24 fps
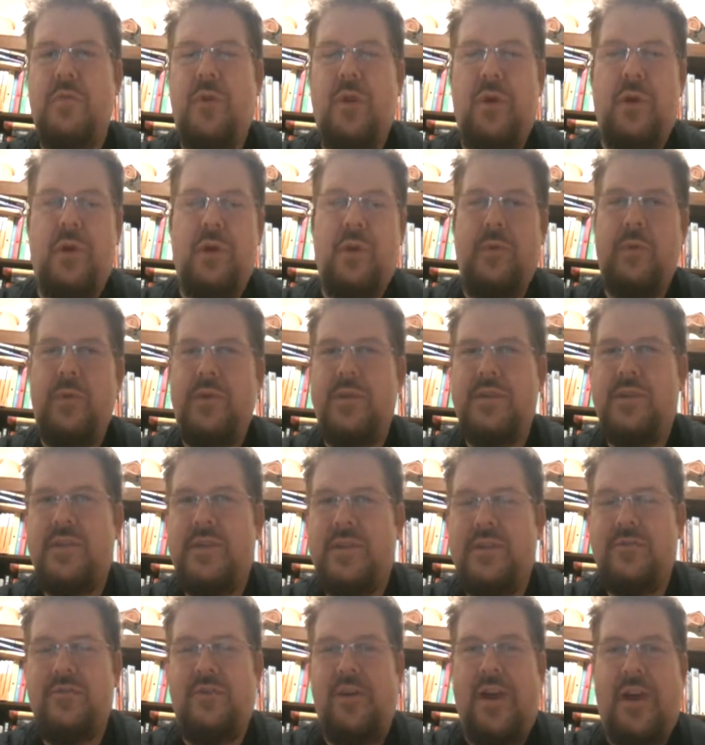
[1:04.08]
roll
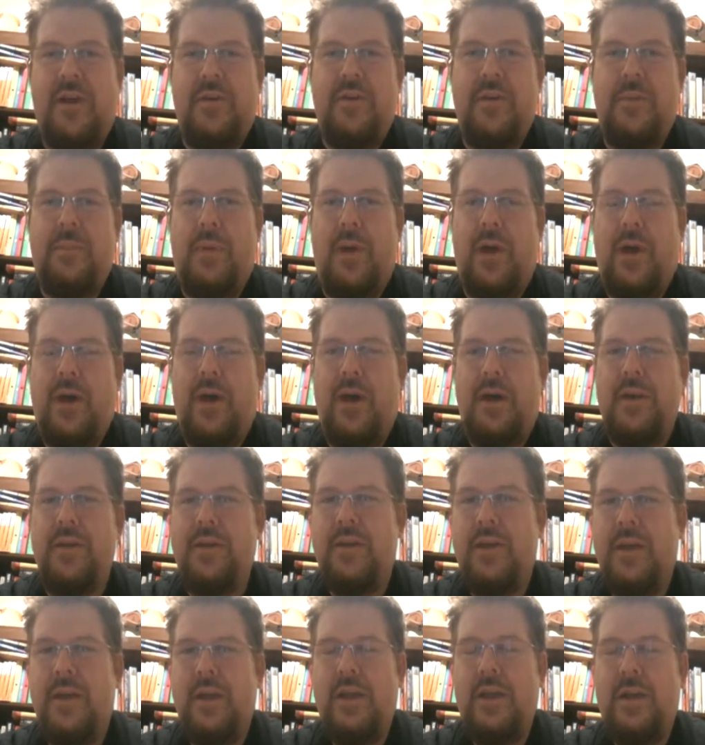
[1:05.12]
was frowned
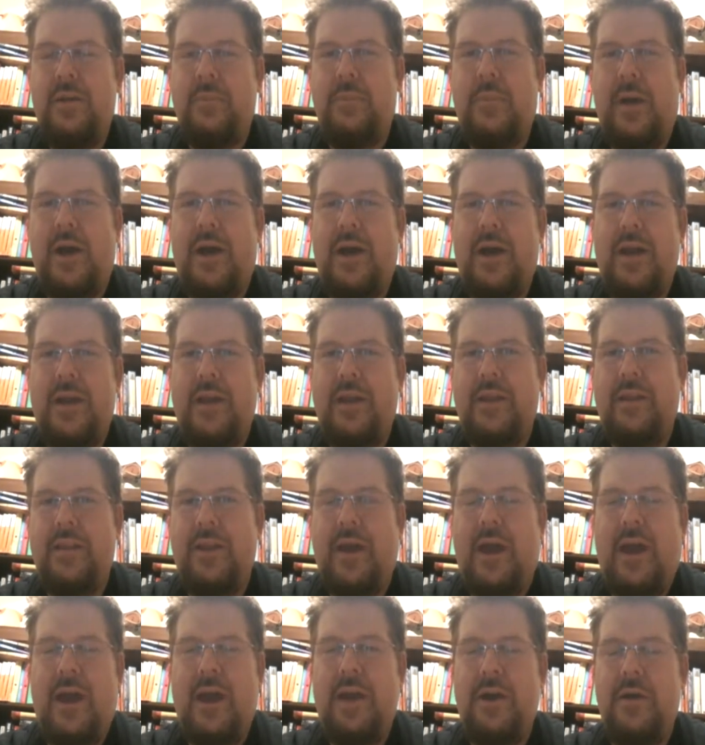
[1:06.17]
upon by
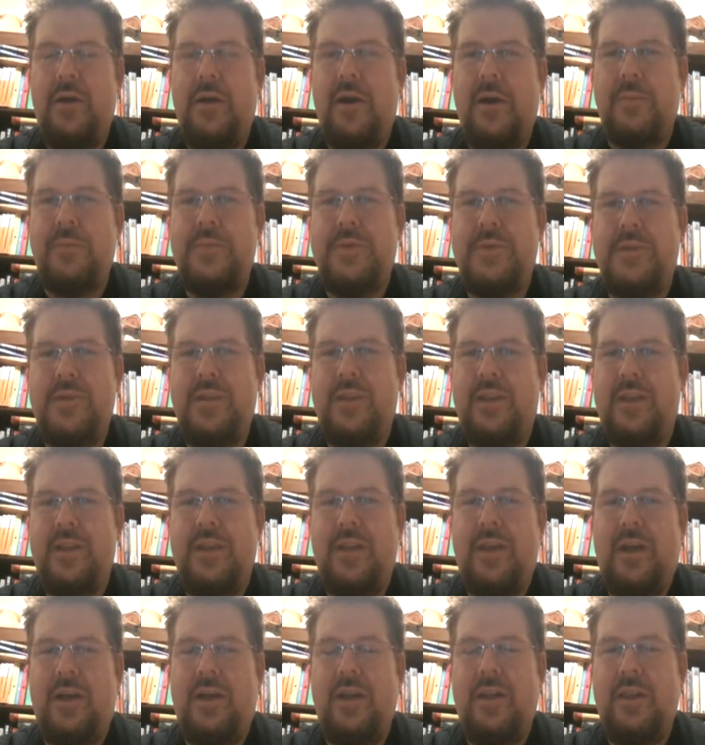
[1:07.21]
the higher-ups
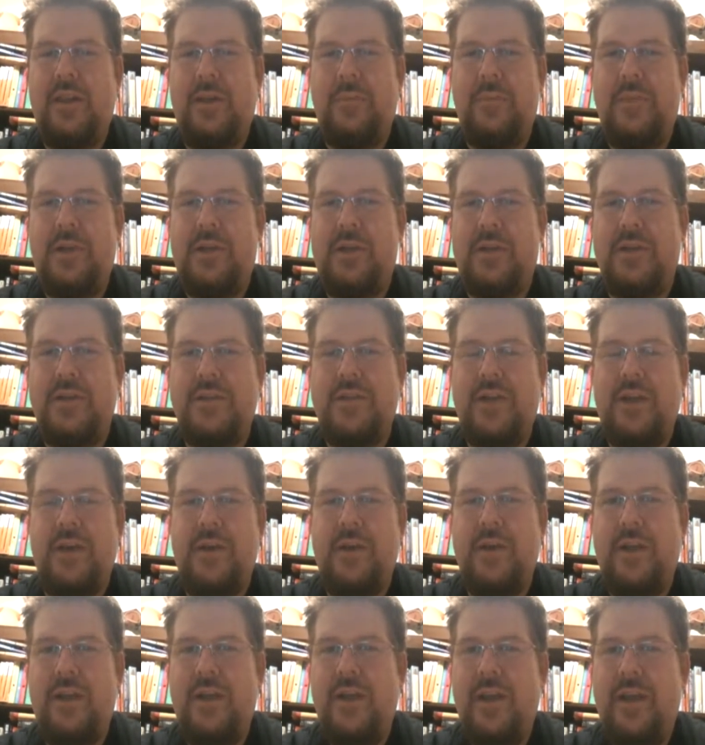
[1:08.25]
in the
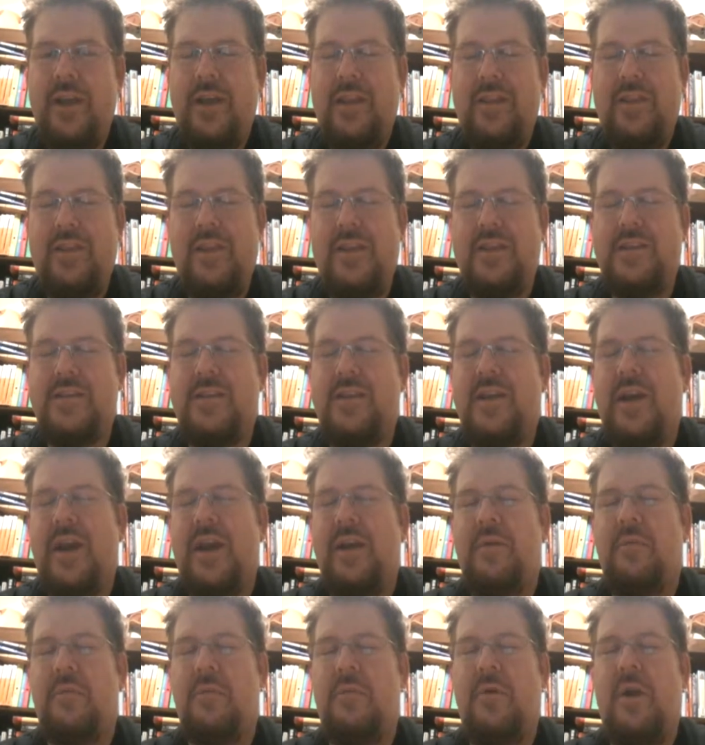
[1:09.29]
military, this
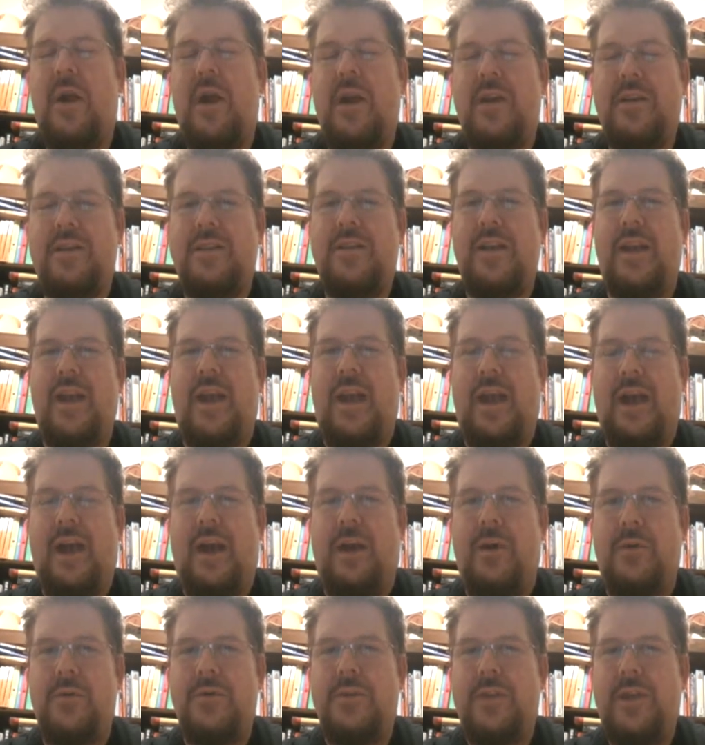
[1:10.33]
guy rocked it
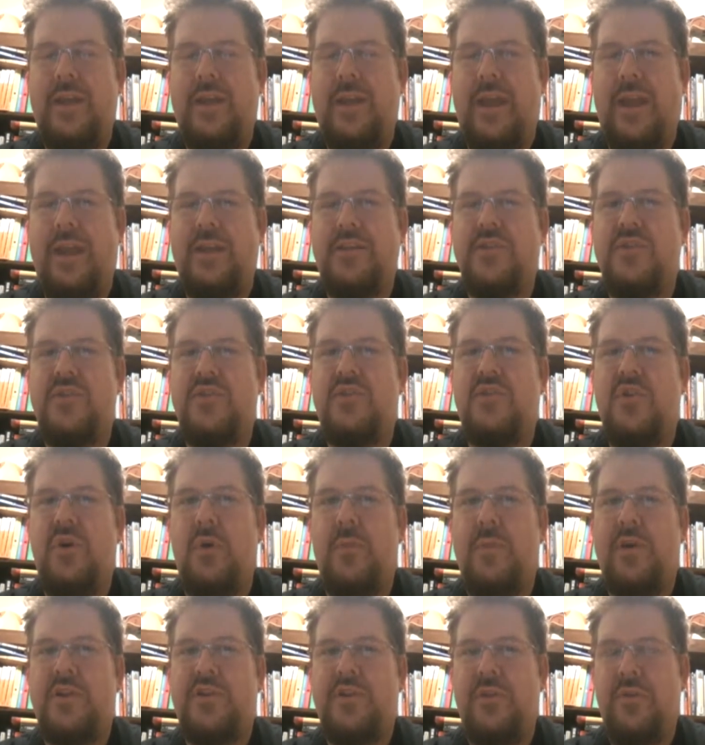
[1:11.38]
out and had
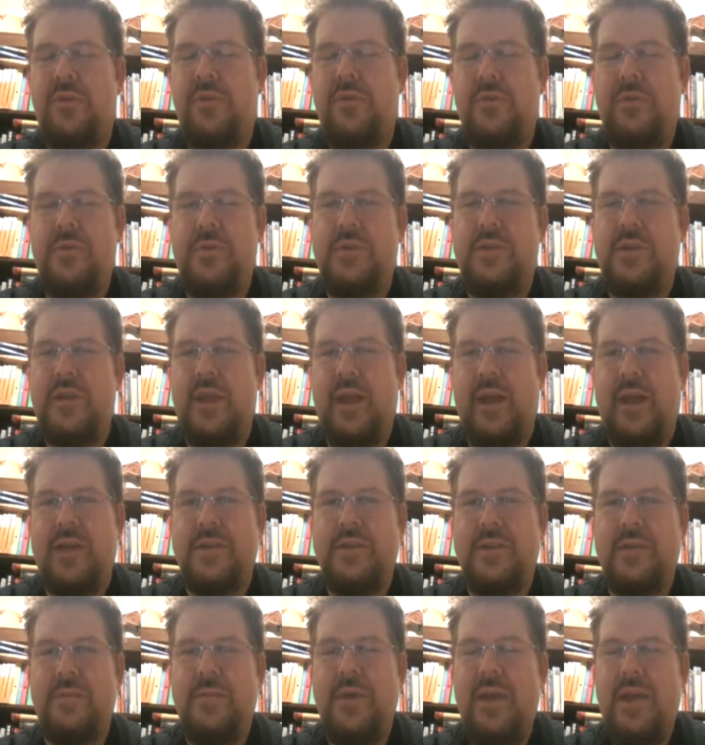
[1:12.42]
so much
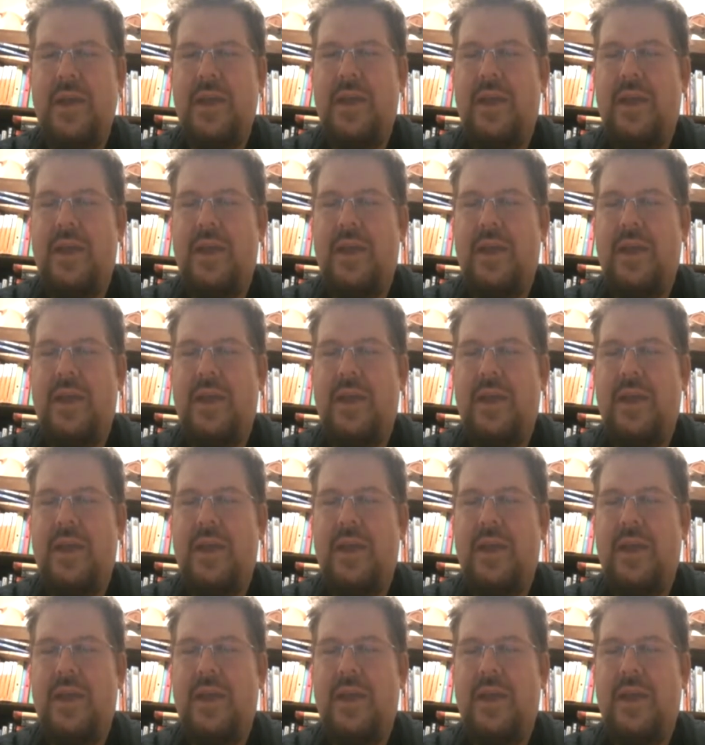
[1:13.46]
enthusiasm.